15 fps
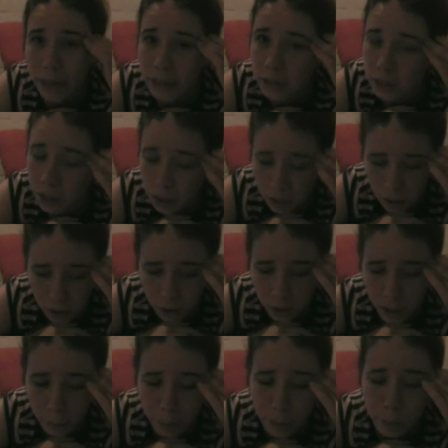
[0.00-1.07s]
But
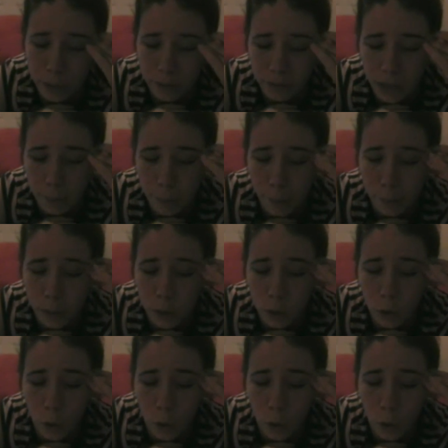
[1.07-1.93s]
uh, that paper never got published,